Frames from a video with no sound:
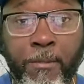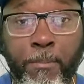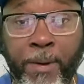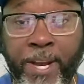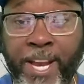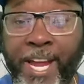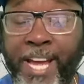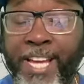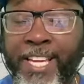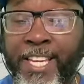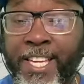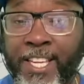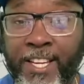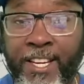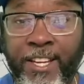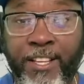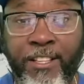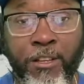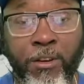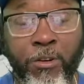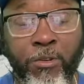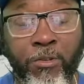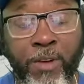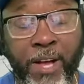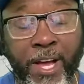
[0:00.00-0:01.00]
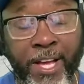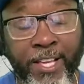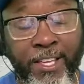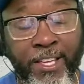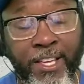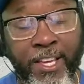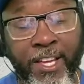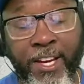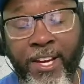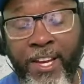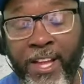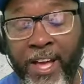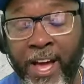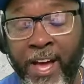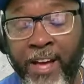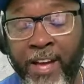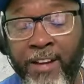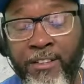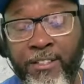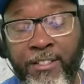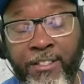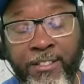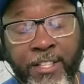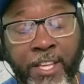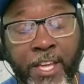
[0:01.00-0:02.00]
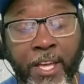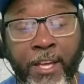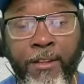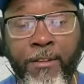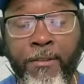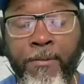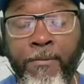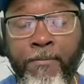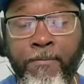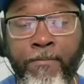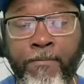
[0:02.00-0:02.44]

But I get it, though. I get it. I understand.